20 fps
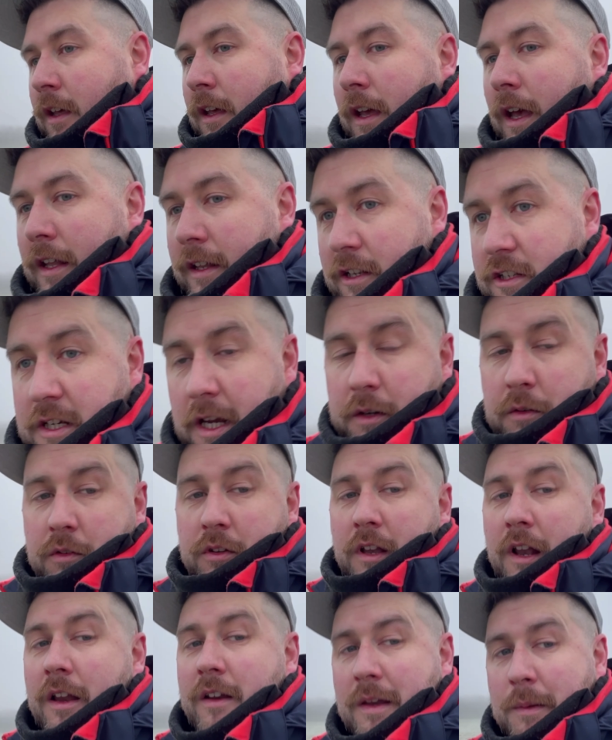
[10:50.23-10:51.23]
and the channel's
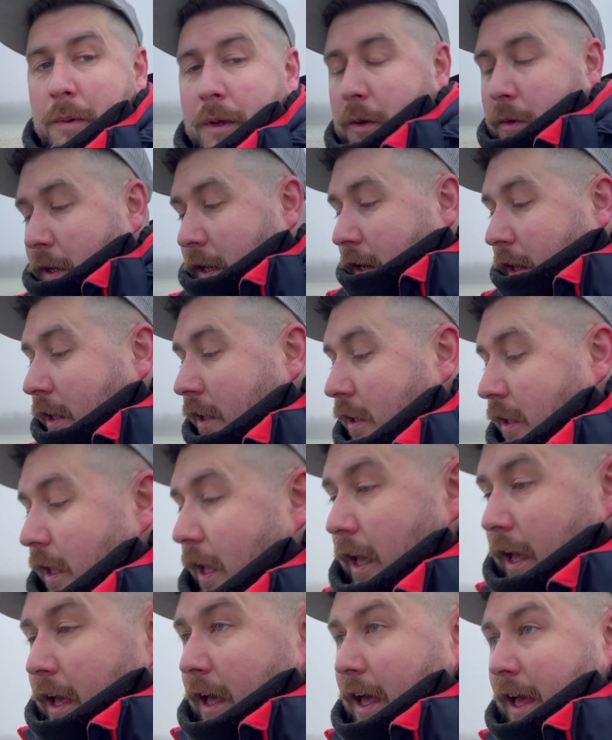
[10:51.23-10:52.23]
slowly building,
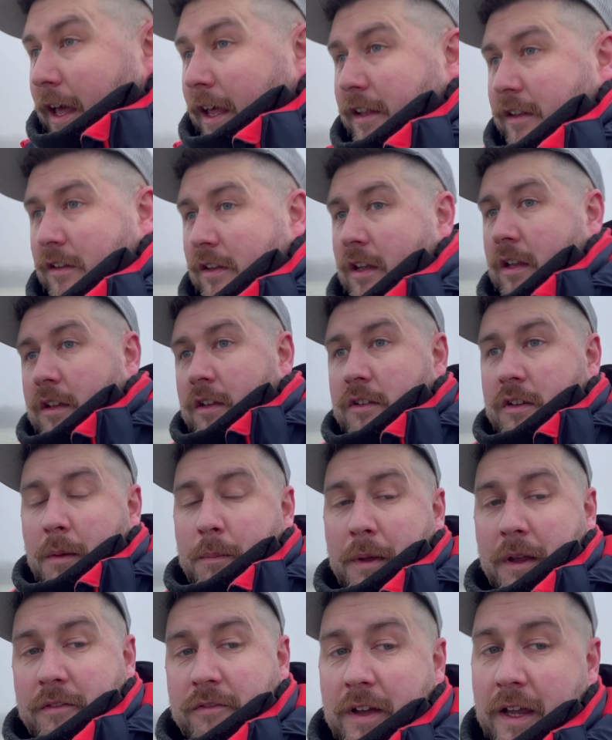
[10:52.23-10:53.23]
and a
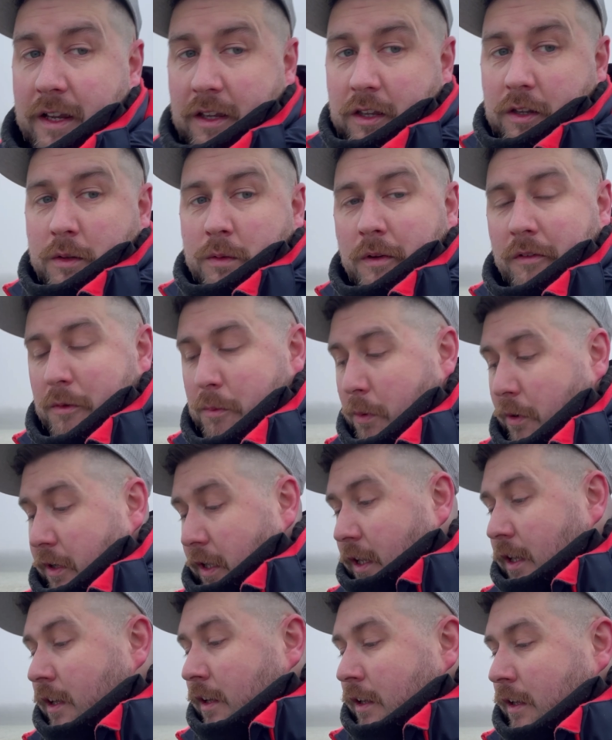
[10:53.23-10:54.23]
big thank you to
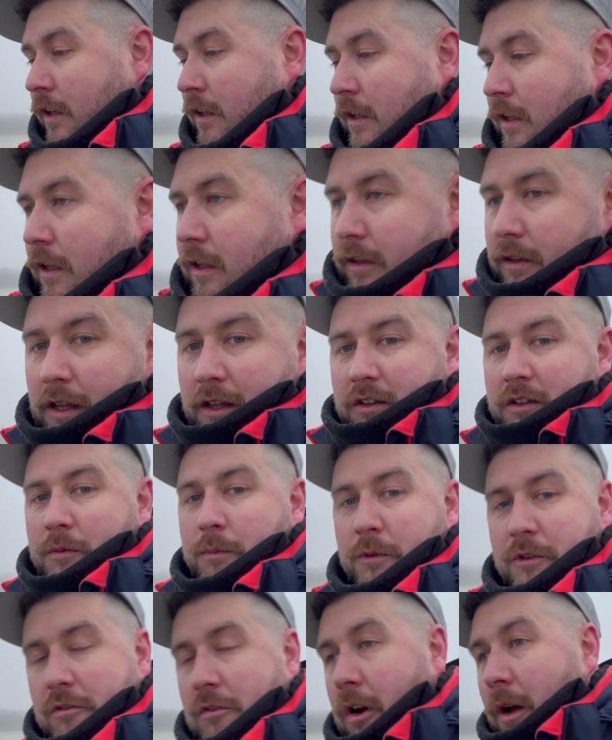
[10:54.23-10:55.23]
everybody that's
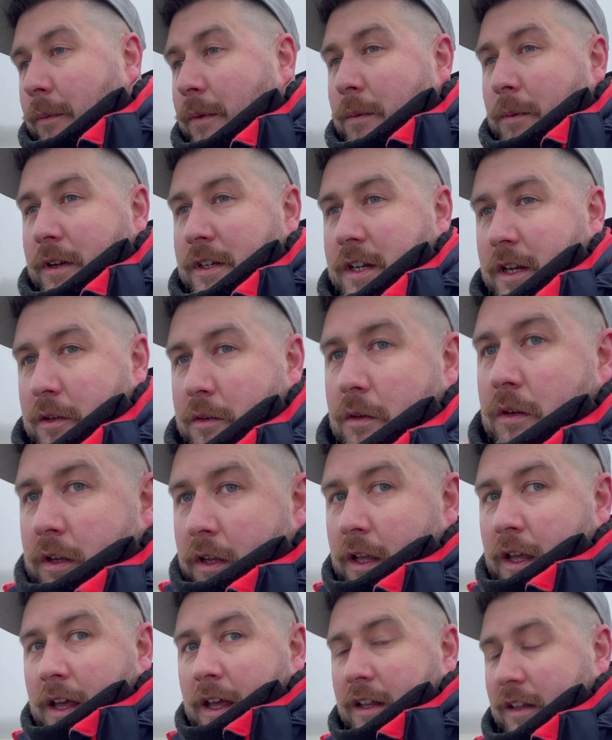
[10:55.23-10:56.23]
subscribed to my channel
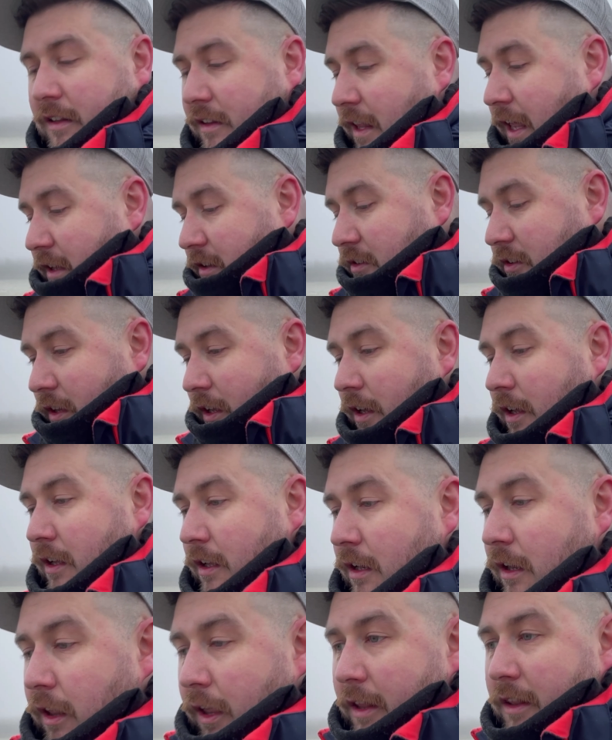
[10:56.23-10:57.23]
and that's
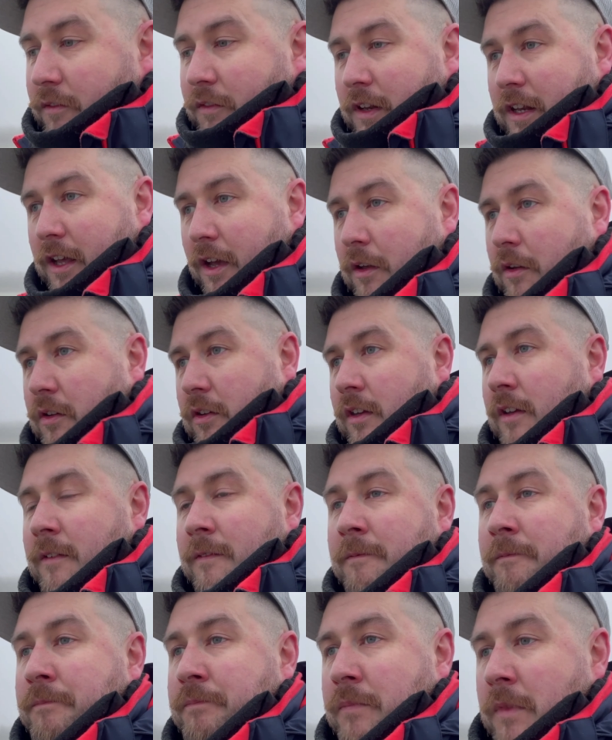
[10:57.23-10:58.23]
liked the videos.
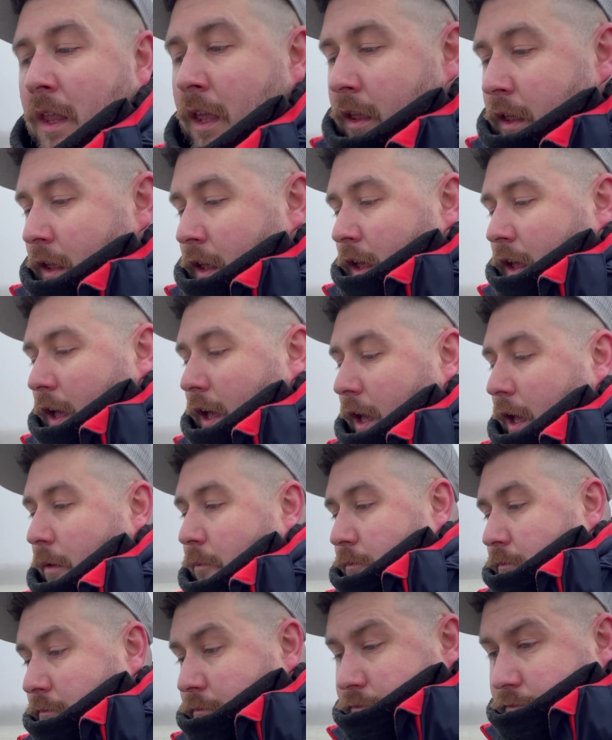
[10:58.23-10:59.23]

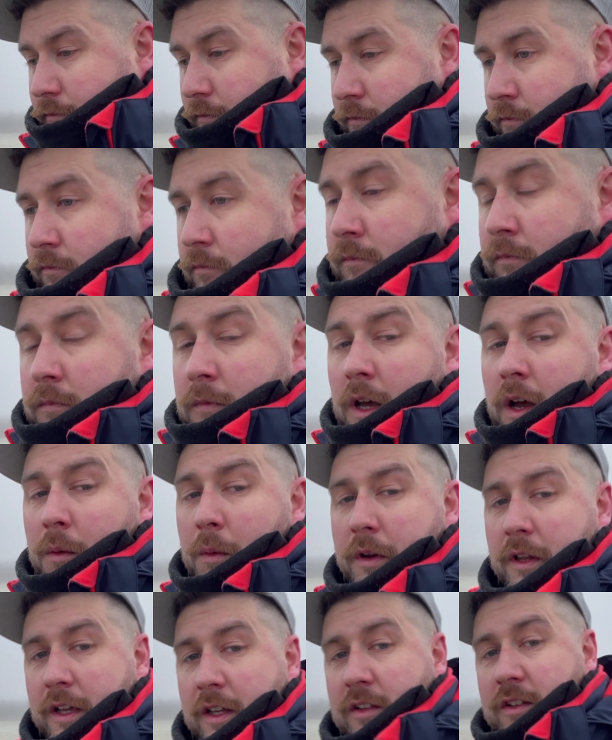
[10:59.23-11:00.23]
I
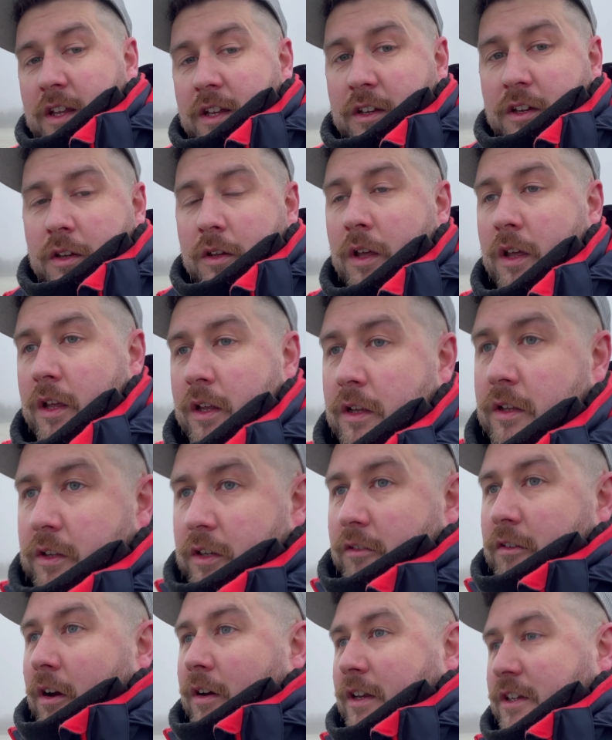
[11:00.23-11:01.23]
want to continue to
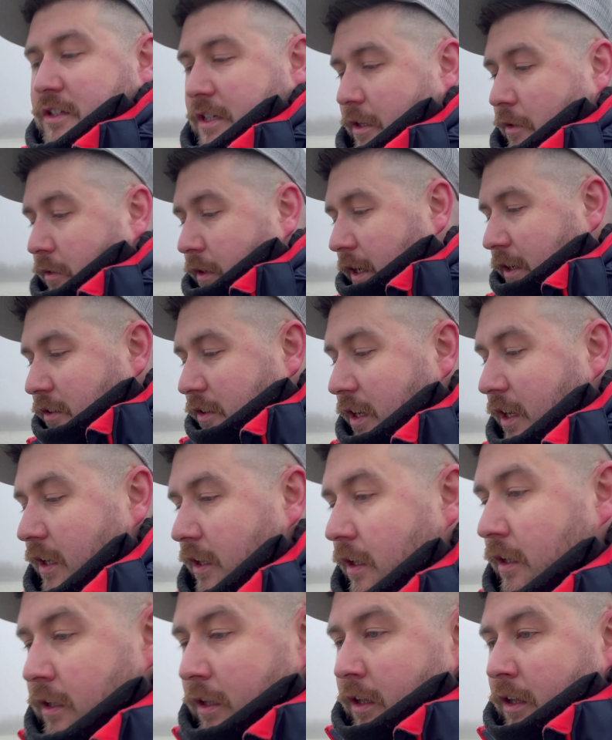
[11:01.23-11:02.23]
grow this channel next year,
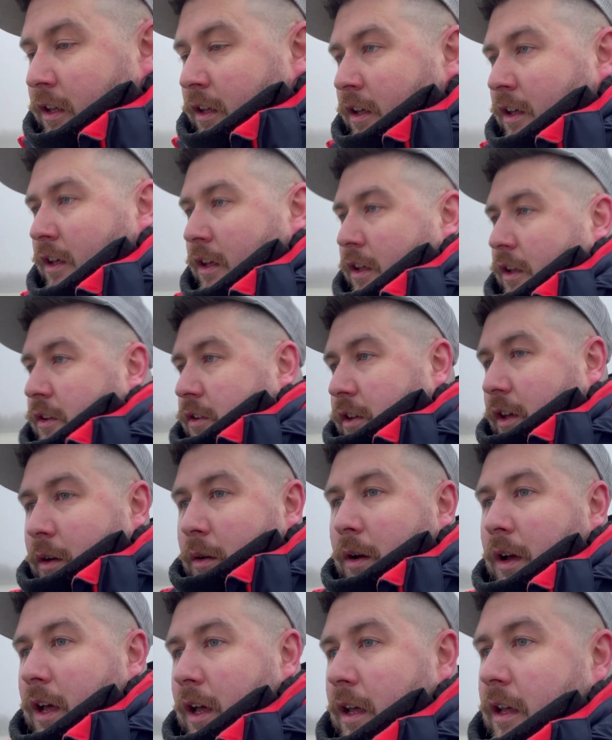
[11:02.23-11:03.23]

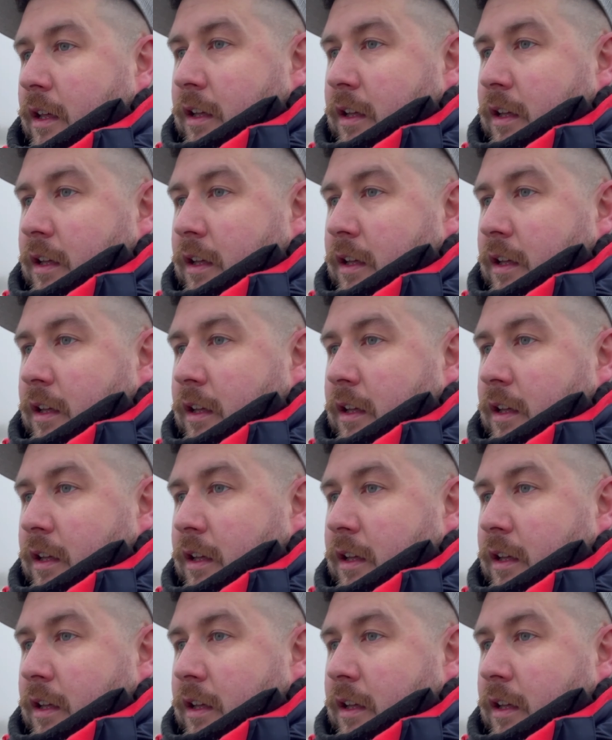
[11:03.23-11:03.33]
so